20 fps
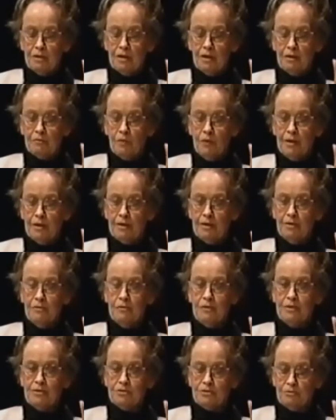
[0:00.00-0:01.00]
and went in
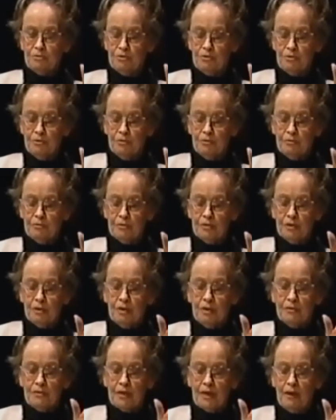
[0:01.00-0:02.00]
this room
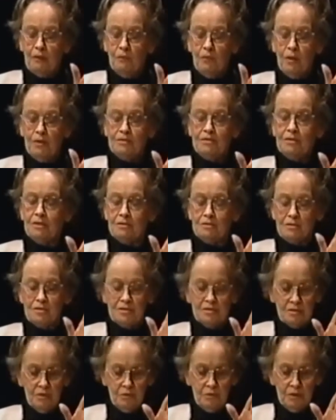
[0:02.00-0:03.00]
that was the
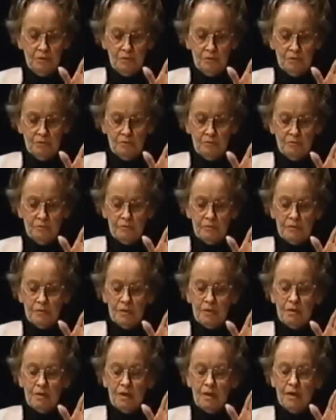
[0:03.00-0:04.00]
sewing room.
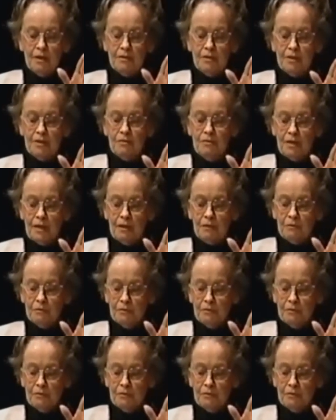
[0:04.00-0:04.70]
Right. And in that